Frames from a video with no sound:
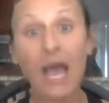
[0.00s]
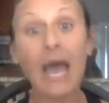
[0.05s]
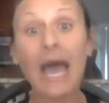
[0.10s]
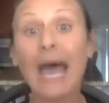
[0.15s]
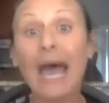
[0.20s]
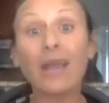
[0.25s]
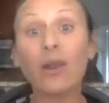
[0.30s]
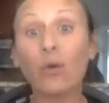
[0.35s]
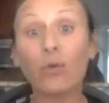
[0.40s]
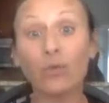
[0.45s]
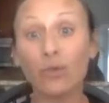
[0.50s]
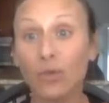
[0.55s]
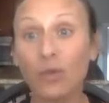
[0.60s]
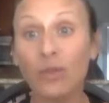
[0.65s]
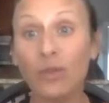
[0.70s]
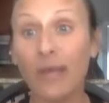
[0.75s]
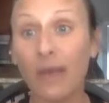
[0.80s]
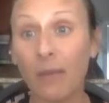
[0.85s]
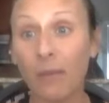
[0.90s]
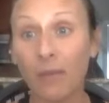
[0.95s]
I don't do
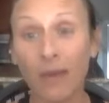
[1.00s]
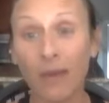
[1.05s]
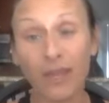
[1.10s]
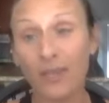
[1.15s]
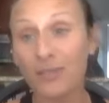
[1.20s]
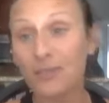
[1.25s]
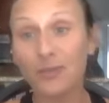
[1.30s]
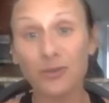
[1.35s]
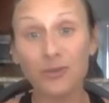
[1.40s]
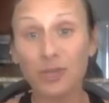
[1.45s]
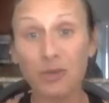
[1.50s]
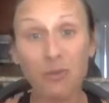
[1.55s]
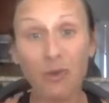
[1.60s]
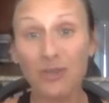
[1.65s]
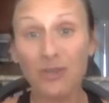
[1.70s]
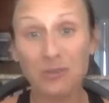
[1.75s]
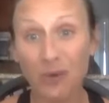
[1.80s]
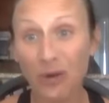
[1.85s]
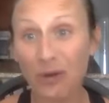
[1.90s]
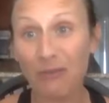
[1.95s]
them because they're too
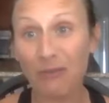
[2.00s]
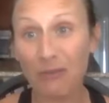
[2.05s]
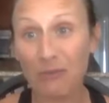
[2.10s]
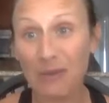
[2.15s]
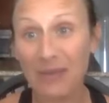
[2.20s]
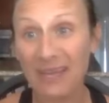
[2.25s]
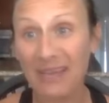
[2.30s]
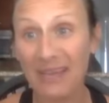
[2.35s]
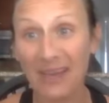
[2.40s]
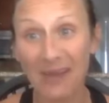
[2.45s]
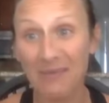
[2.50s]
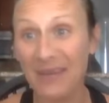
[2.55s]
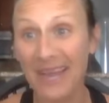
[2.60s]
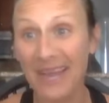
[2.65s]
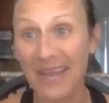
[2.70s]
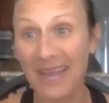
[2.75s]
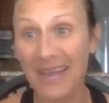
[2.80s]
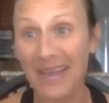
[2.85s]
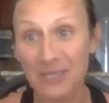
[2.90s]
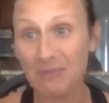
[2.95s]
much work for me. I mean,
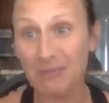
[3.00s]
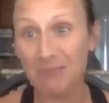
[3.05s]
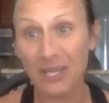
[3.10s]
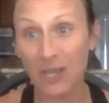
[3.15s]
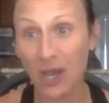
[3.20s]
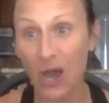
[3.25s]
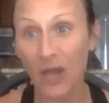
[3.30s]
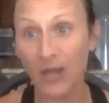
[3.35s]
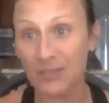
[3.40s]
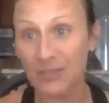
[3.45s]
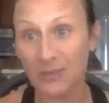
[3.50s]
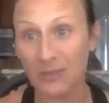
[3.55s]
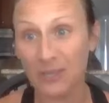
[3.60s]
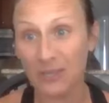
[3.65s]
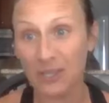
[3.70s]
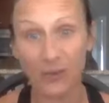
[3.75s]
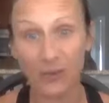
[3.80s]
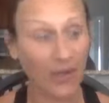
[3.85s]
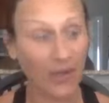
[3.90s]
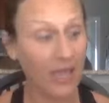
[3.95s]
I'm just being honest with
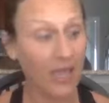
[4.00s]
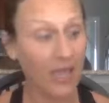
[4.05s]
you.